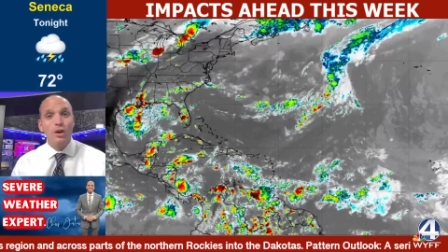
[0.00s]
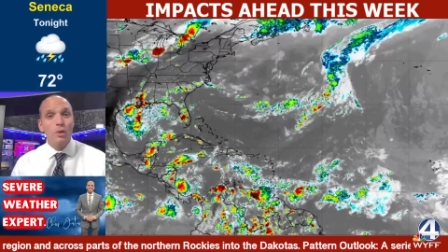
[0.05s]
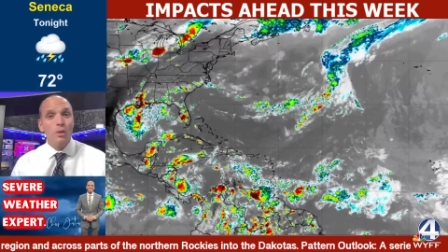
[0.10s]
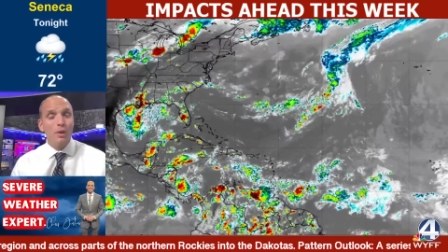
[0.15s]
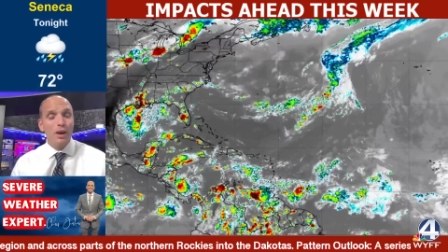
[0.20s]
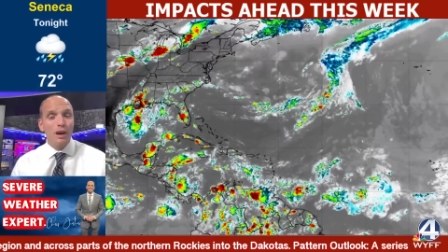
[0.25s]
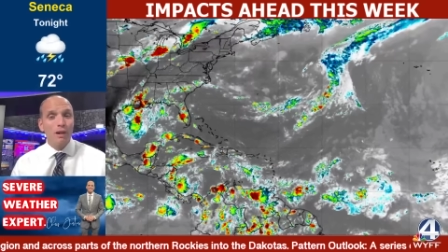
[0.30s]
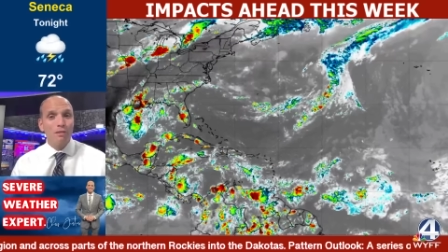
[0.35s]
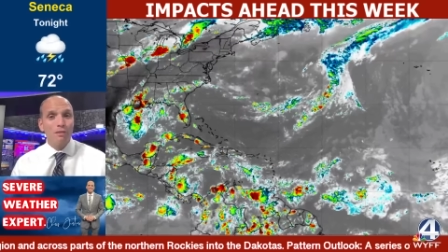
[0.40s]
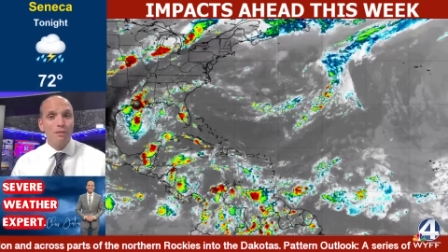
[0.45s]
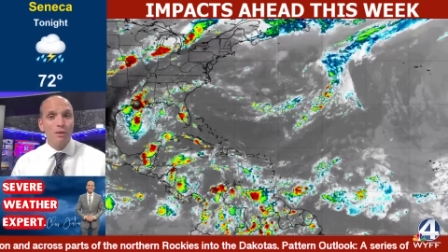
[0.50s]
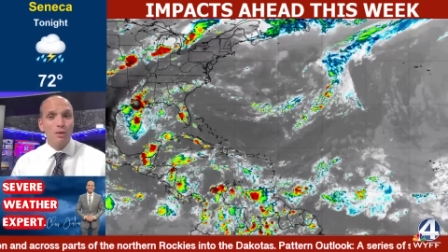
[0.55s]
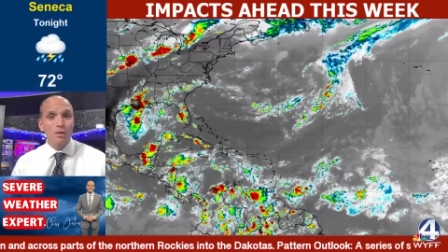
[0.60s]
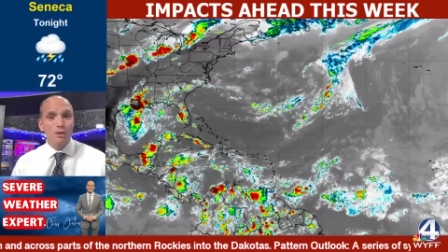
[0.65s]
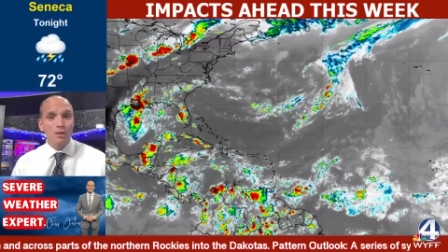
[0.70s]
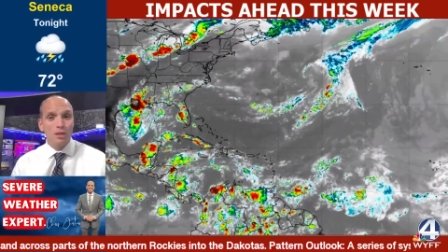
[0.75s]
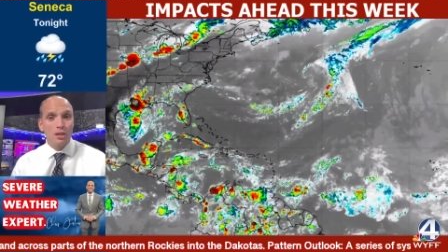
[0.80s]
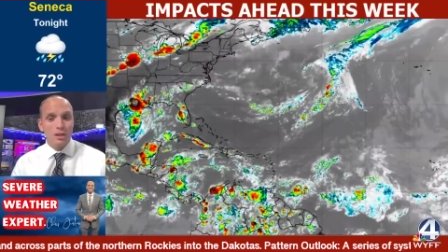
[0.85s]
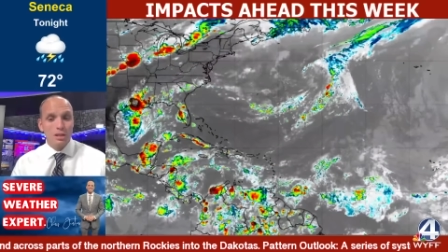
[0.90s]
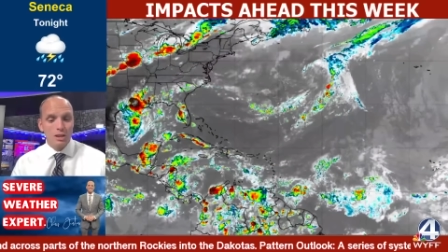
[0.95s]
We had
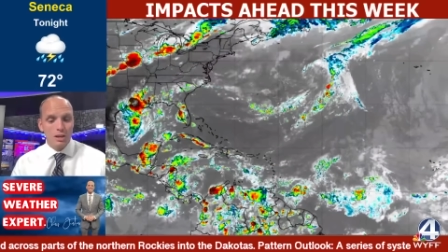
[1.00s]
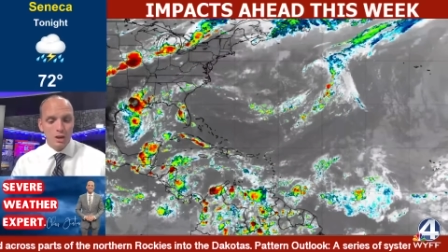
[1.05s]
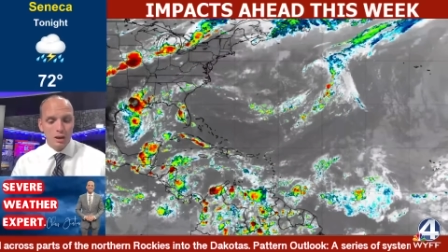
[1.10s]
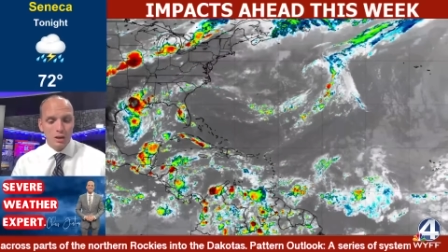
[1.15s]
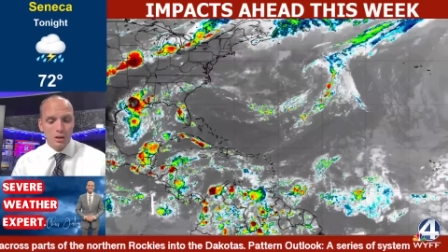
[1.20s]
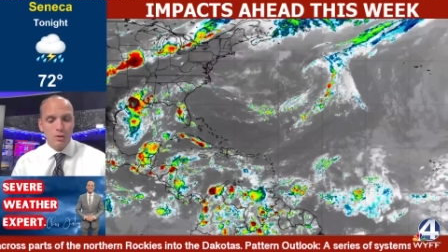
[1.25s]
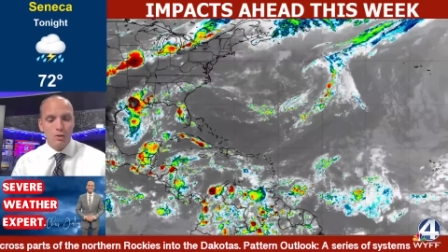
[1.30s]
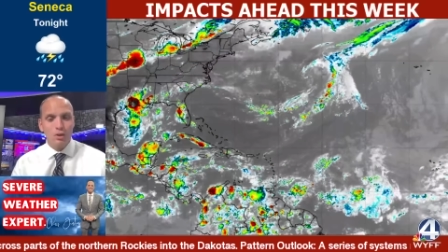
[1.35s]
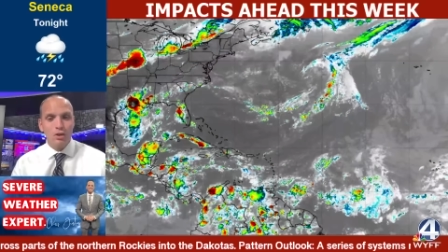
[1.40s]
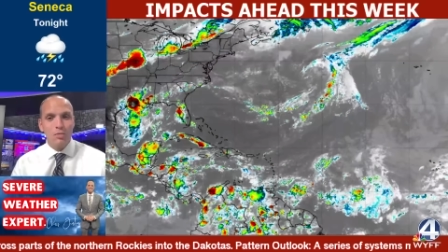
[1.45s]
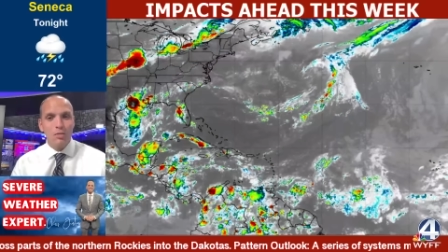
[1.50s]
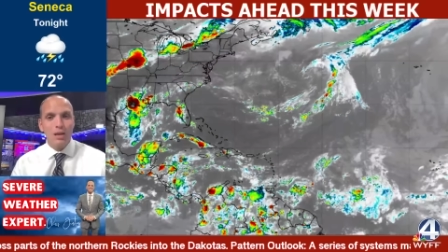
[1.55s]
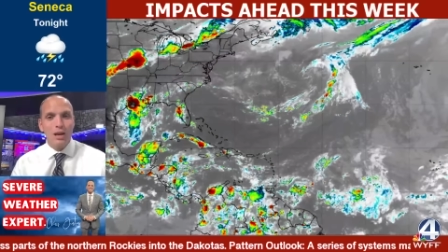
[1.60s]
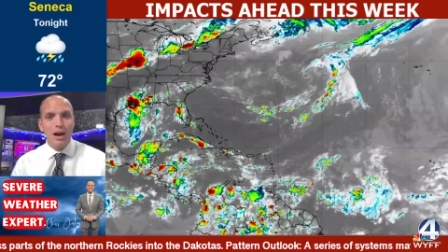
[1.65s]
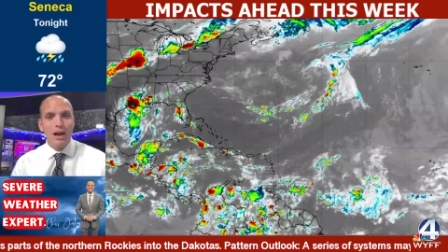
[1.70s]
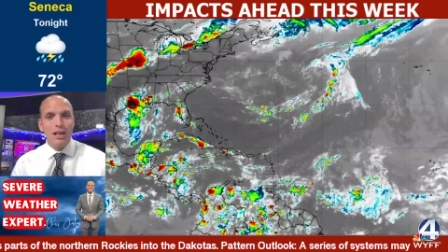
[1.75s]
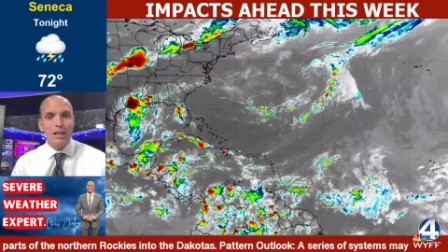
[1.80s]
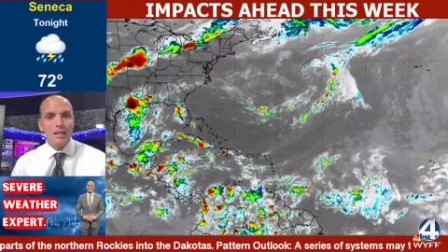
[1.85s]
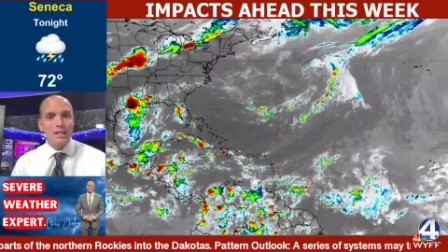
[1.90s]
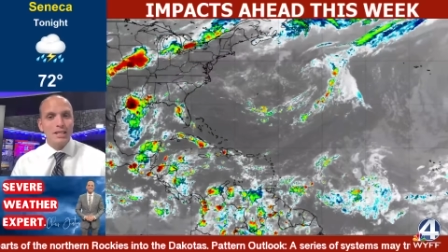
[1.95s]
folks in uh, the Caribbean
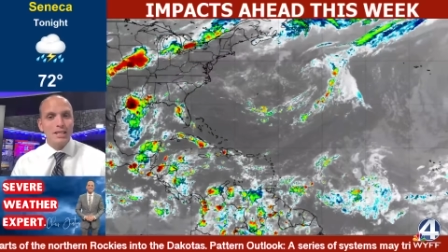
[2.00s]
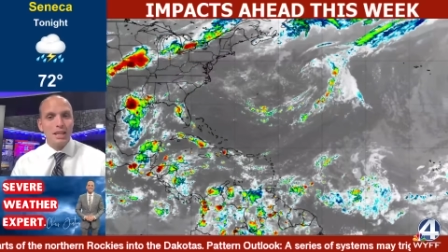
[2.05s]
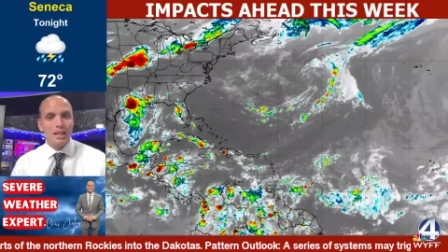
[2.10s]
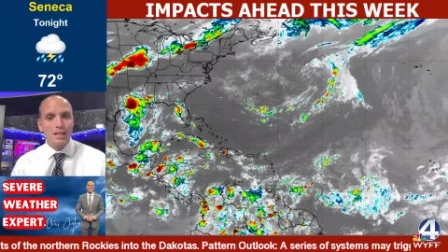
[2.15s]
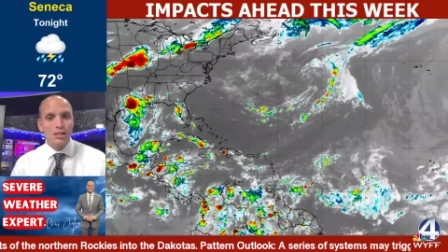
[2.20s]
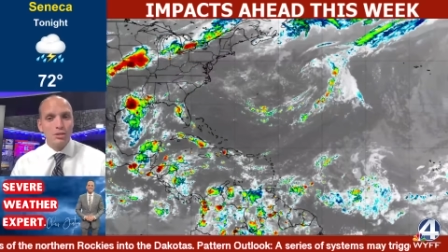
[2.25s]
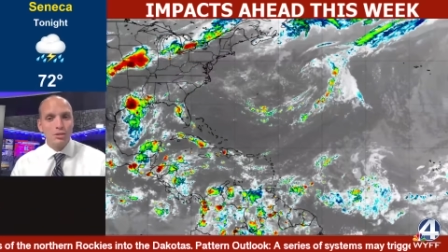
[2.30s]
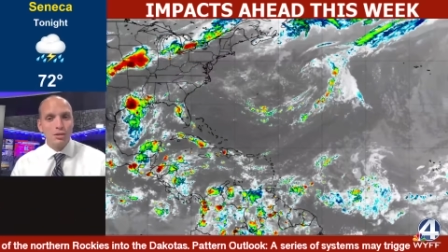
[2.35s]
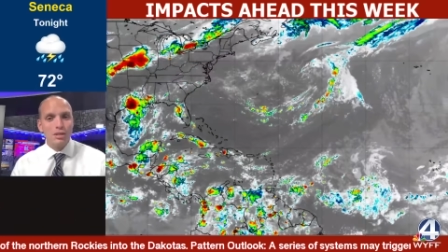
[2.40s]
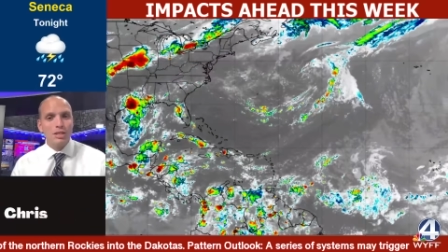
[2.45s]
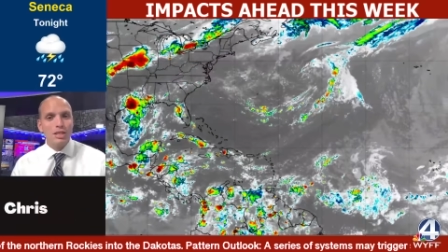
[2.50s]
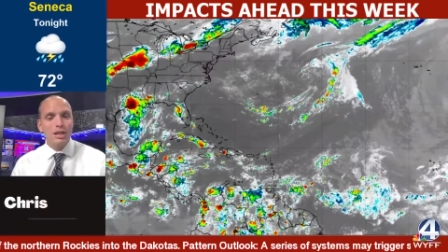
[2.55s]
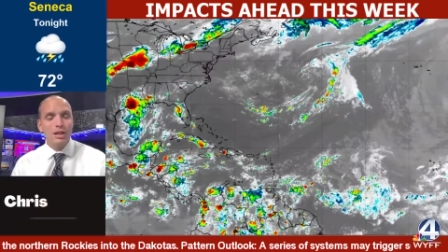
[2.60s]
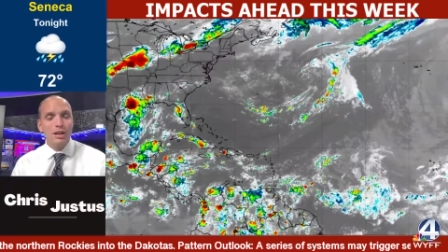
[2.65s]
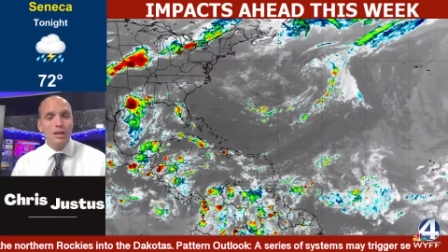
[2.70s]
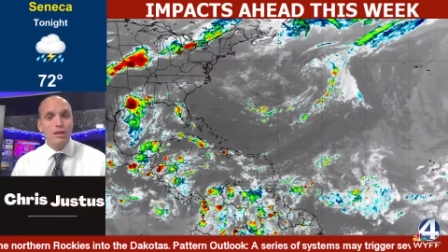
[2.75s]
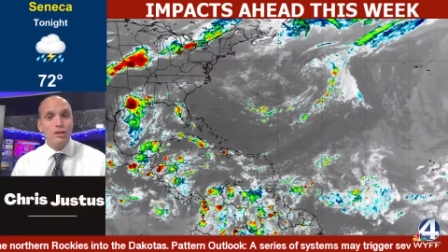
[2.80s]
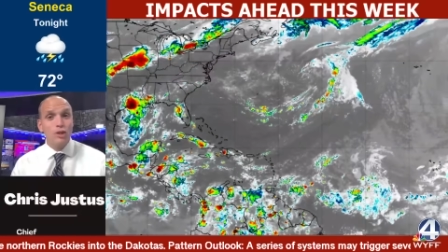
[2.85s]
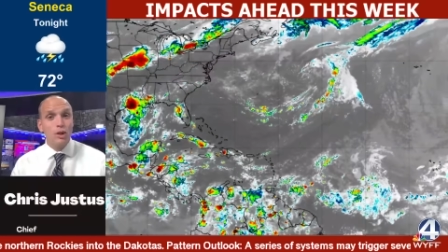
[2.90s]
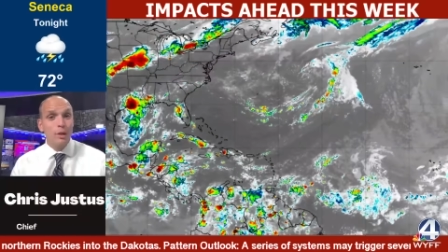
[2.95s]
islands, Lesser
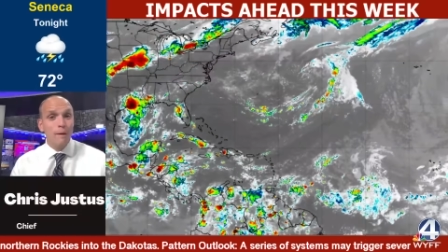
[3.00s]
Antilles.